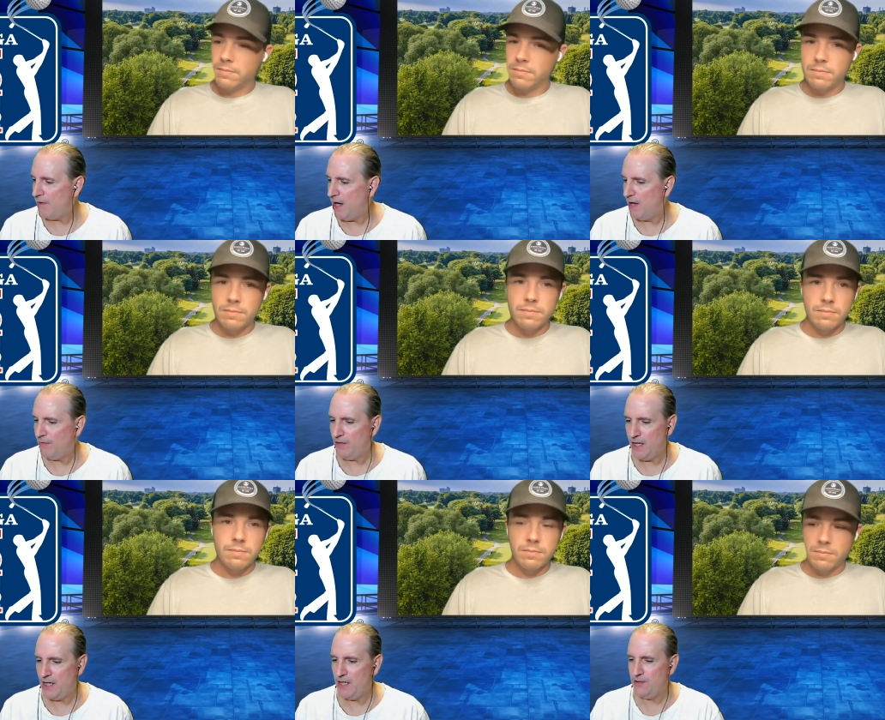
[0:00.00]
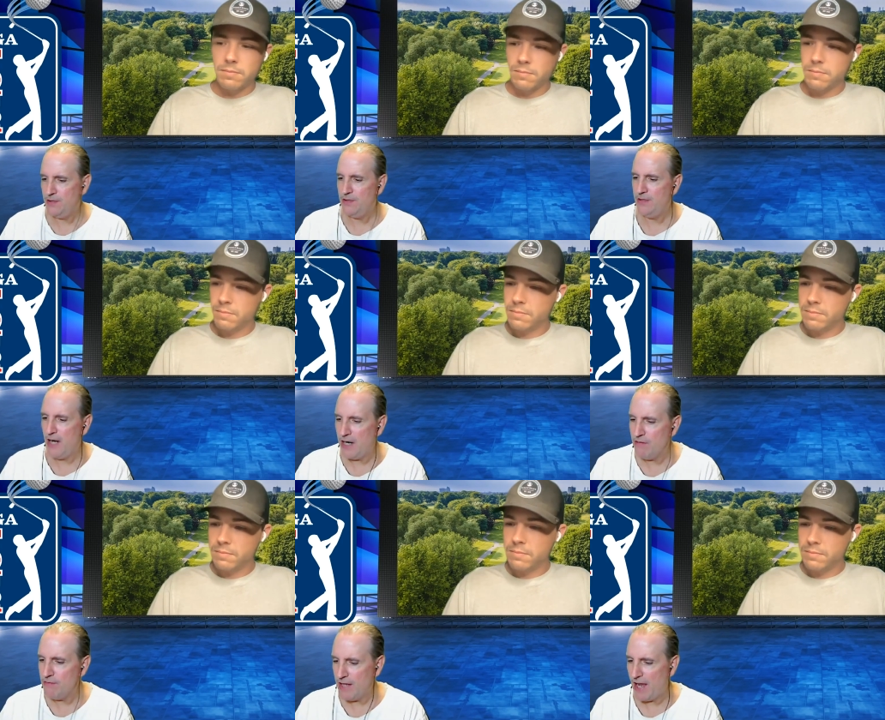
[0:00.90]
Speaker 1: Hovland. Yeah, I
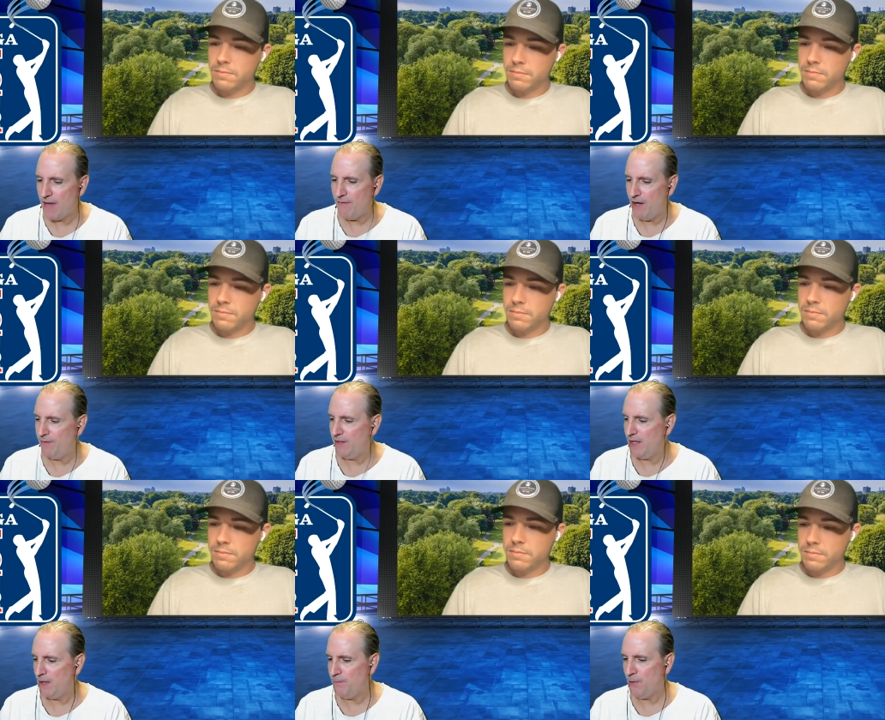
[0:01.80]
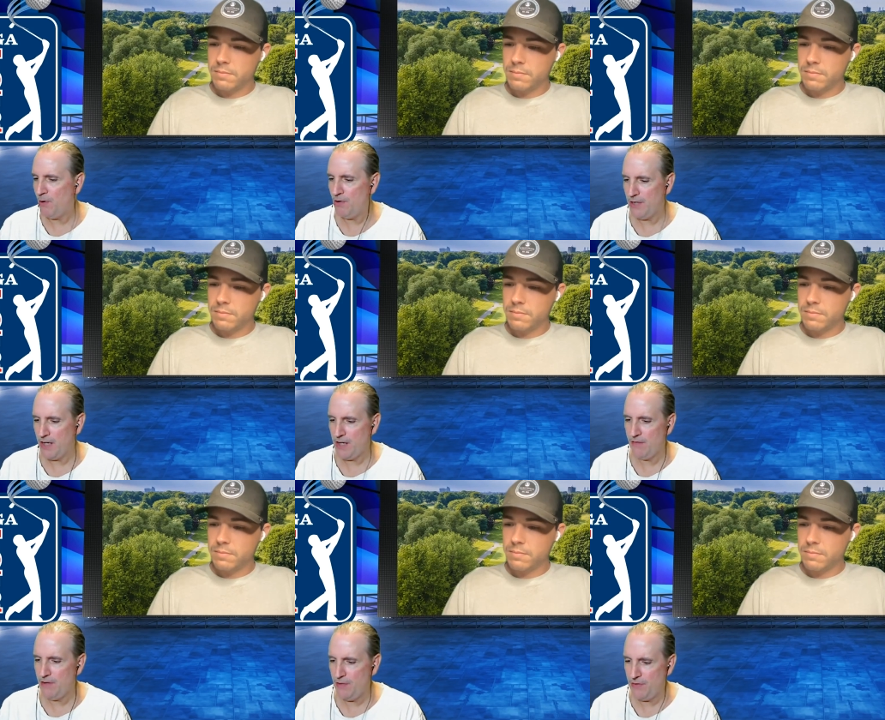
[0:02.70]
already have Hovland on a parlay
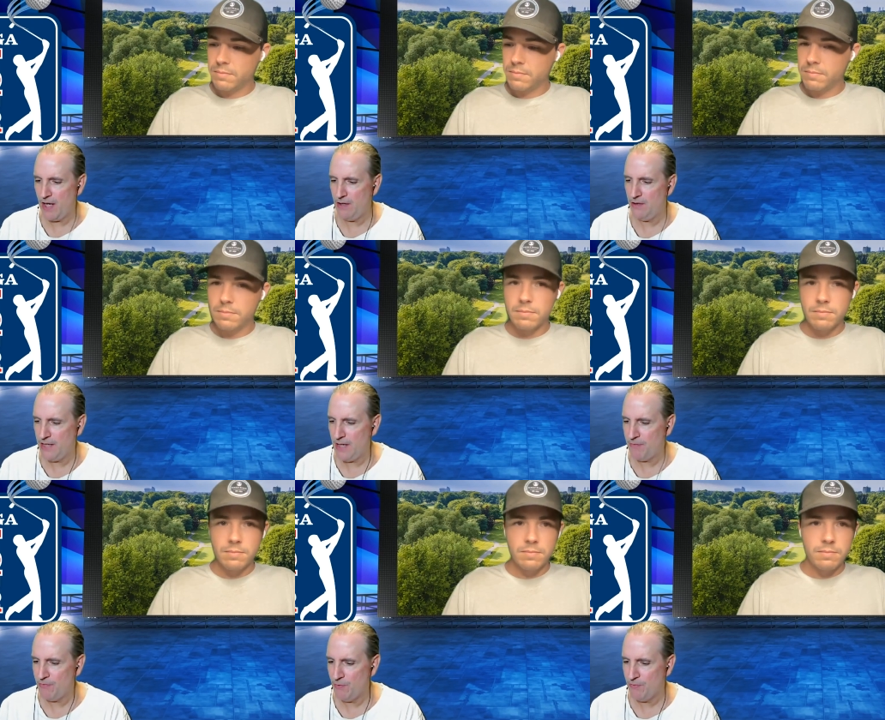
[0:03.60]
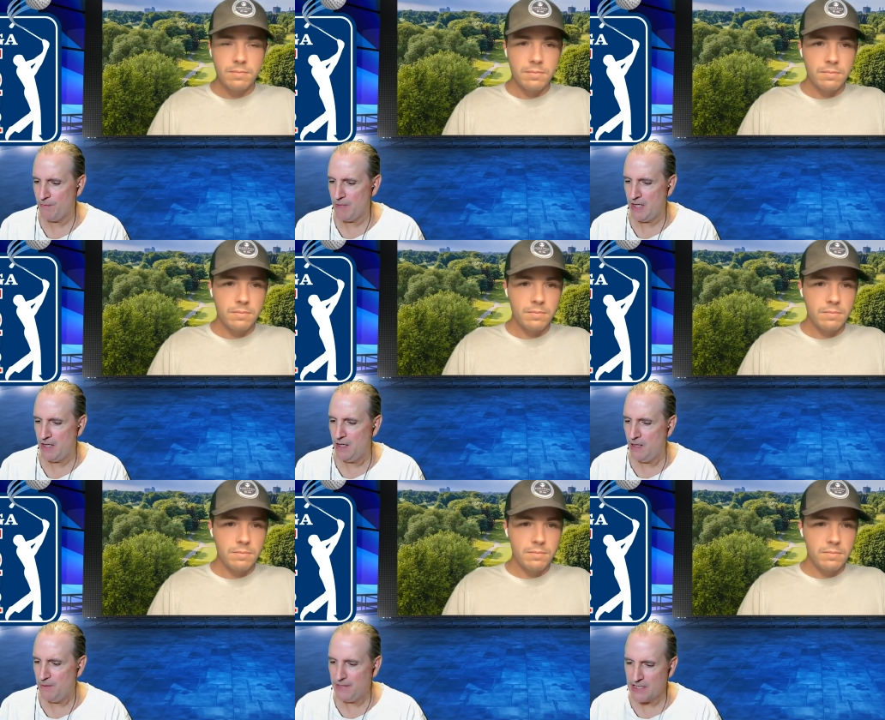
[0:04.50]
that came through for me,
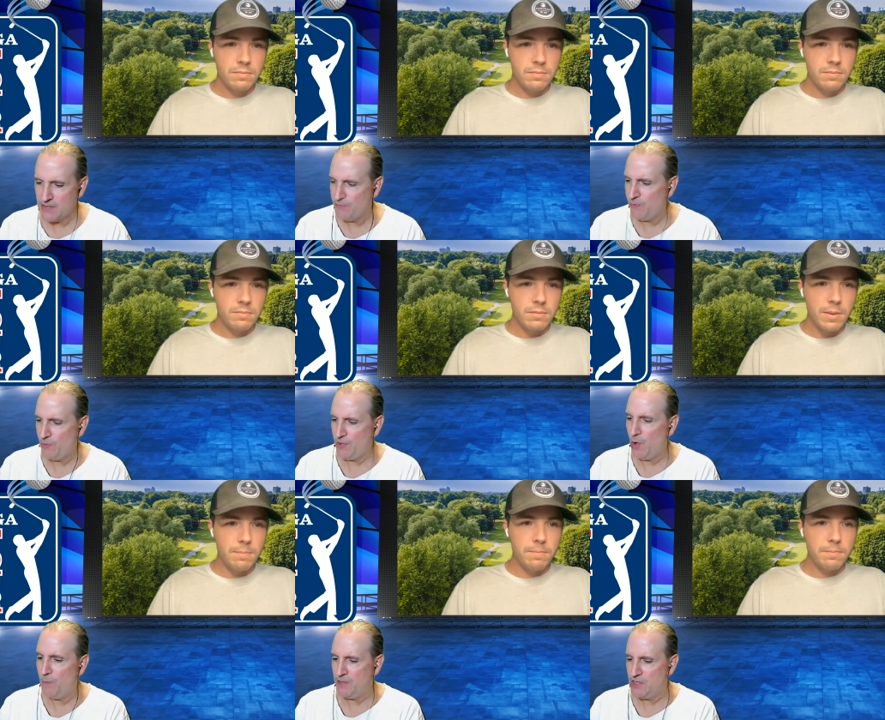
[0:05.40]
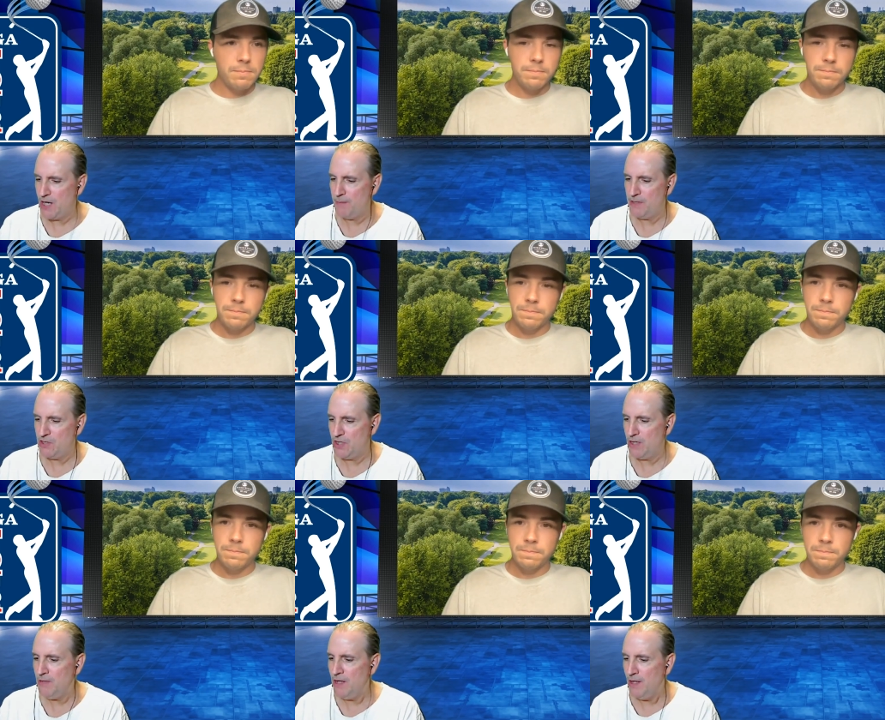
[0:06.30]
but that's for the yep. Open
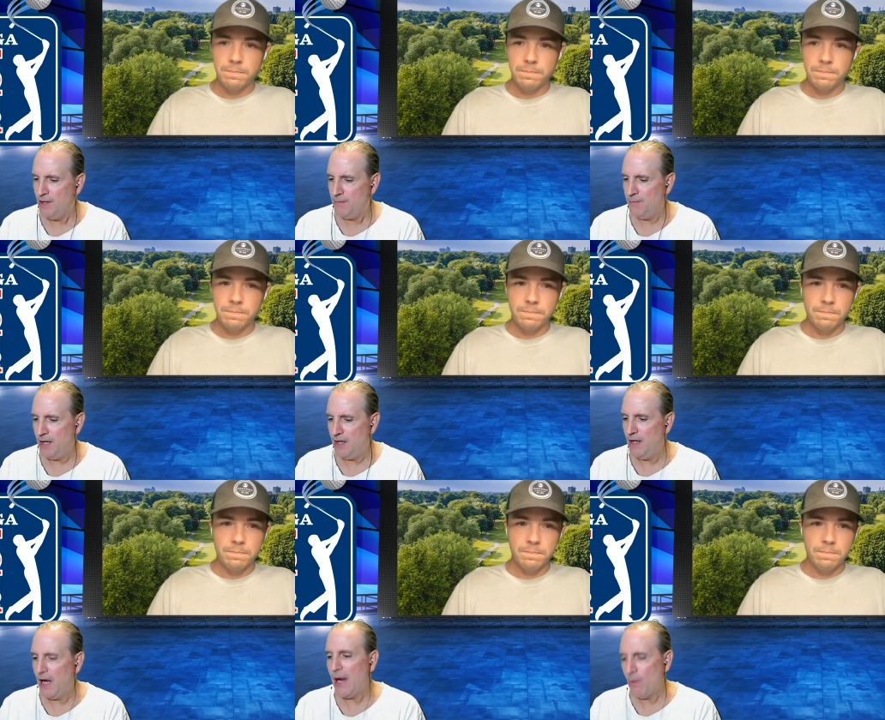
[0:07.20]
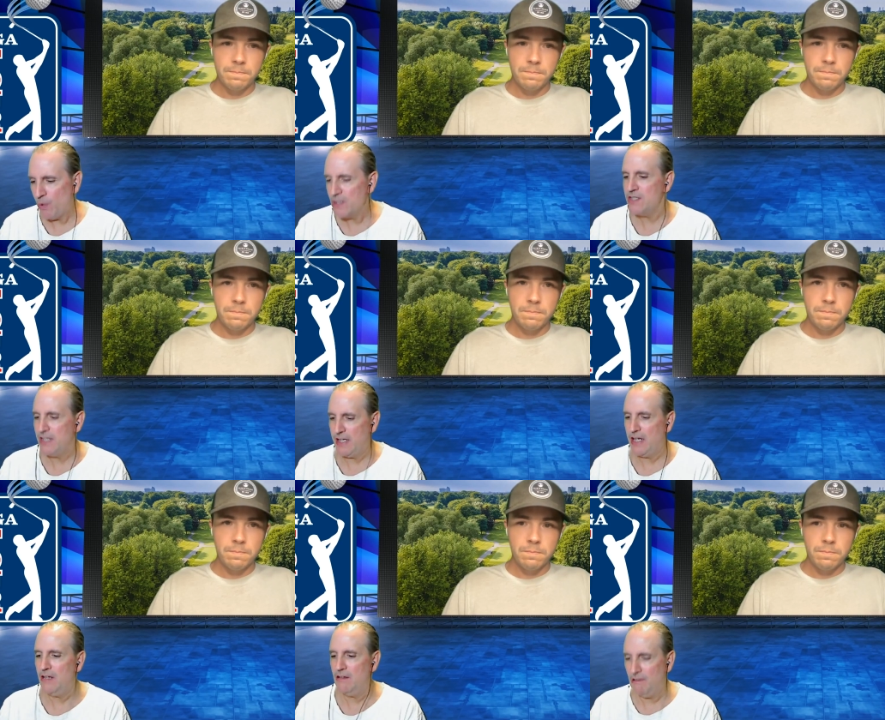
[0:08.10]
Championship. But I was
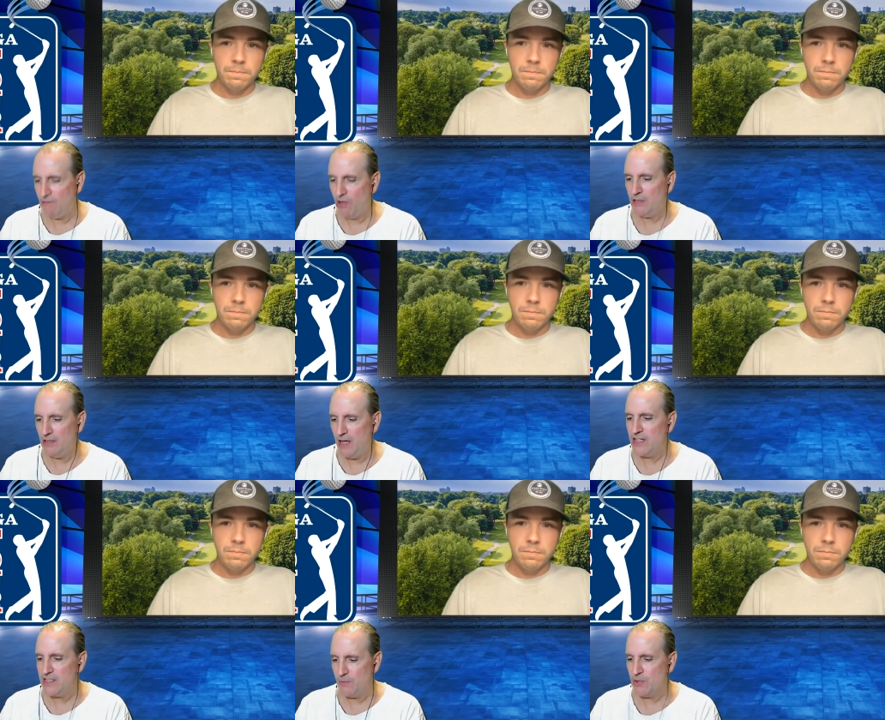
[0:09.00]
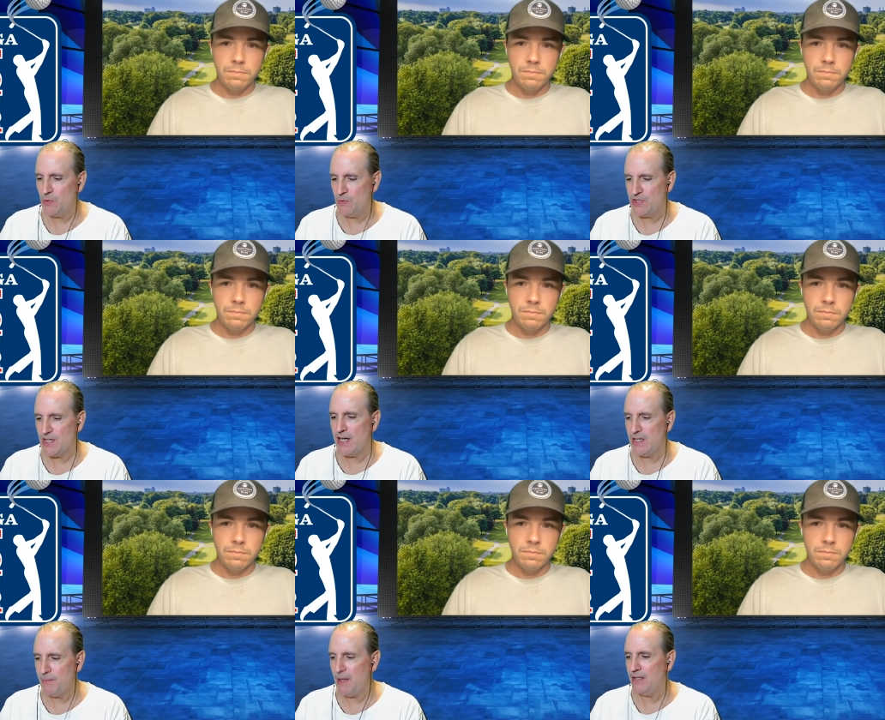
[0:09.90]
thinking along the lines of what you were saying
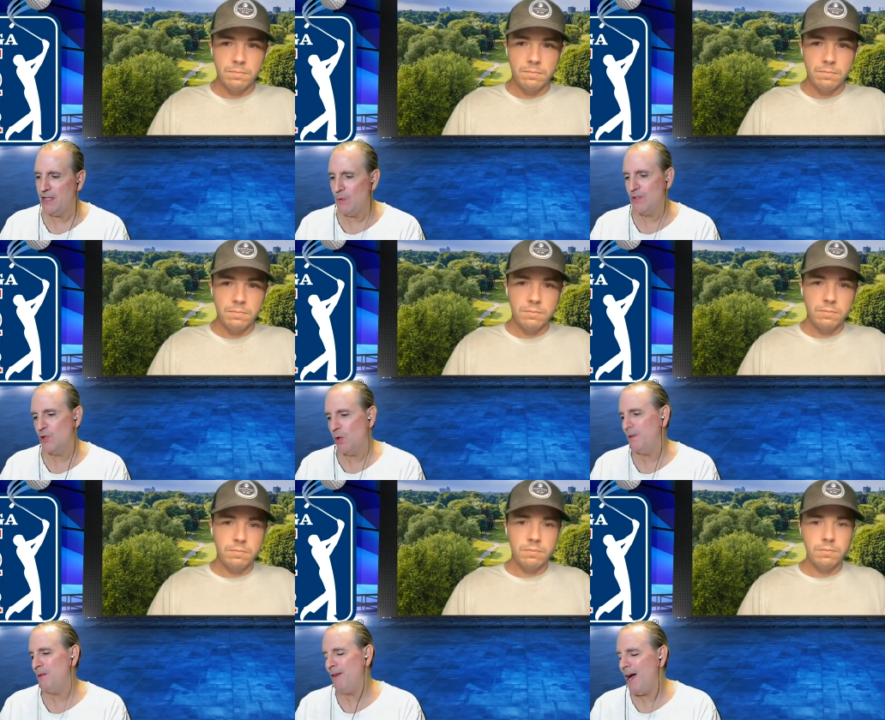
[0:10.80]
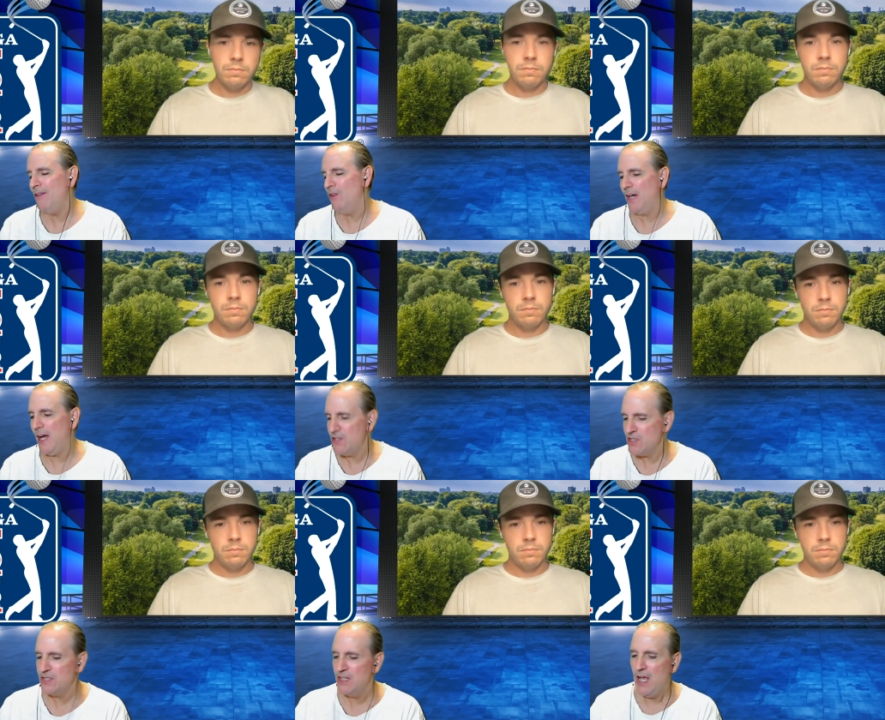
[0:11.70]
about the U.S. Open. The pro- look, I
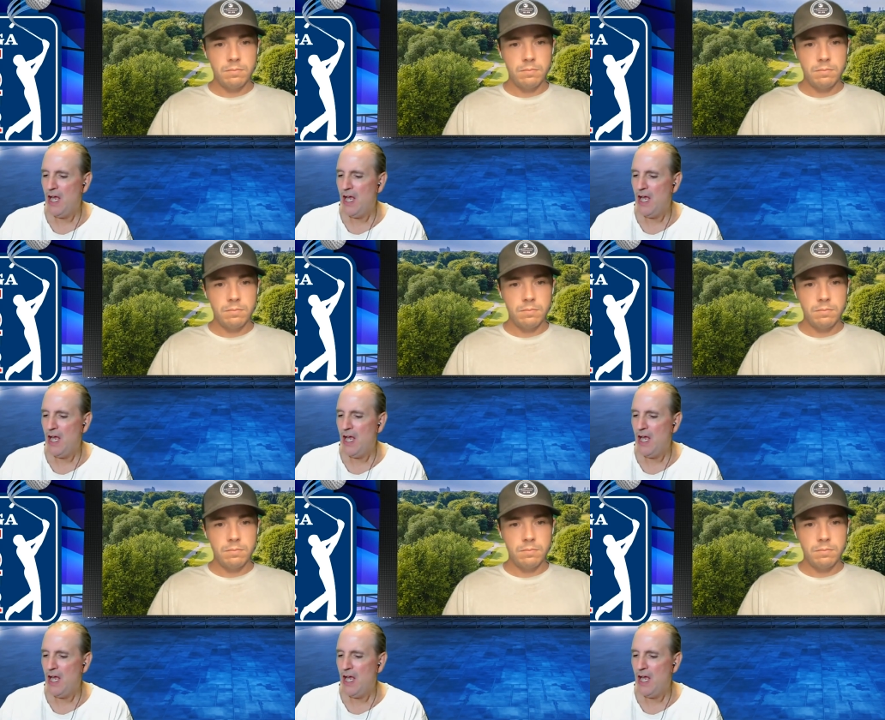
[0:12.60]
just